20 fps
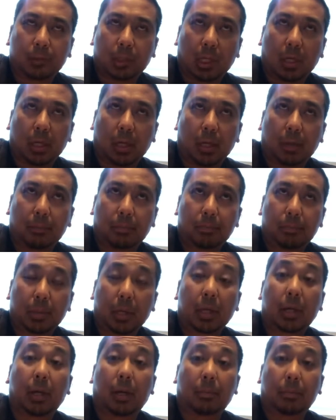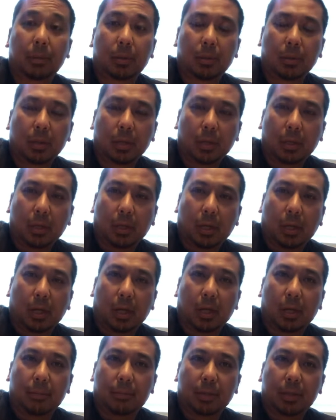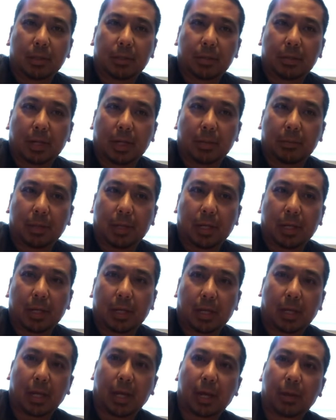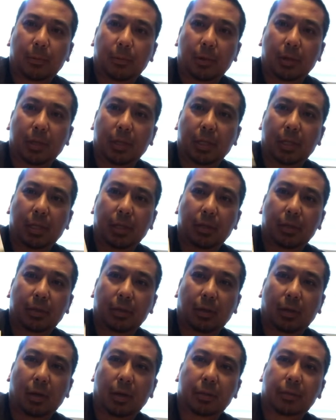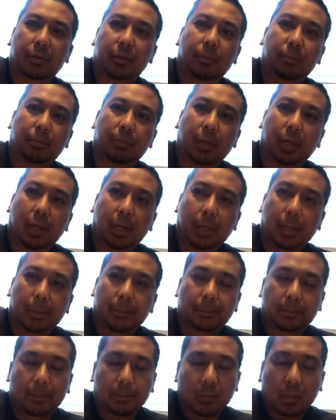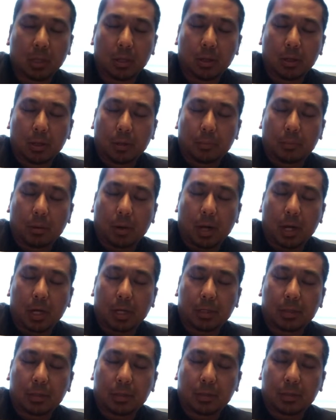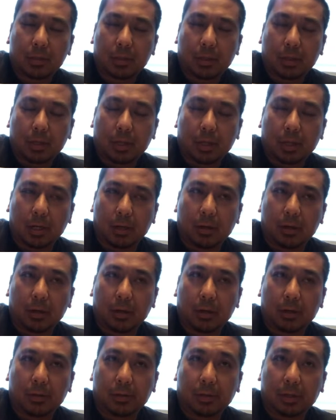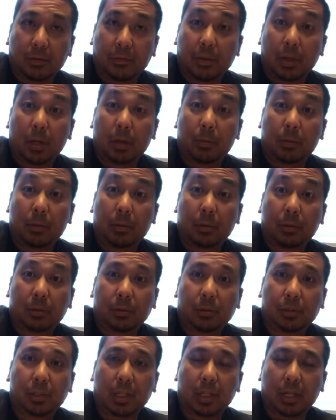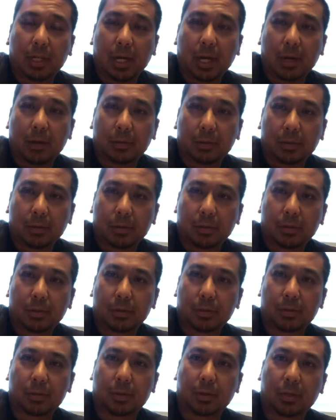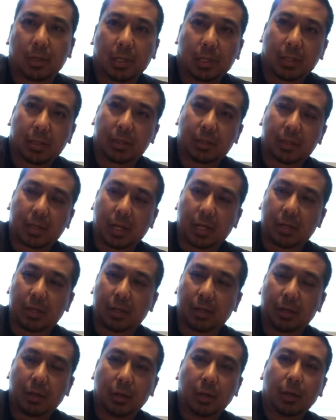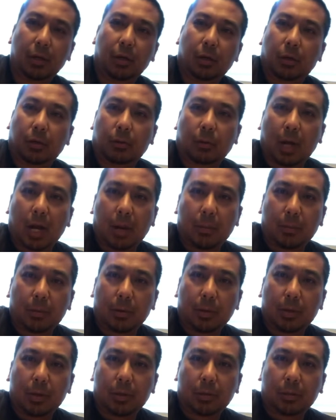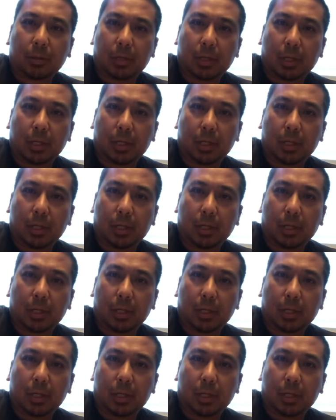uh, pickup. Uh, but this time they uh, had one of these awesome uh, products available to send out. So I decided to grab one,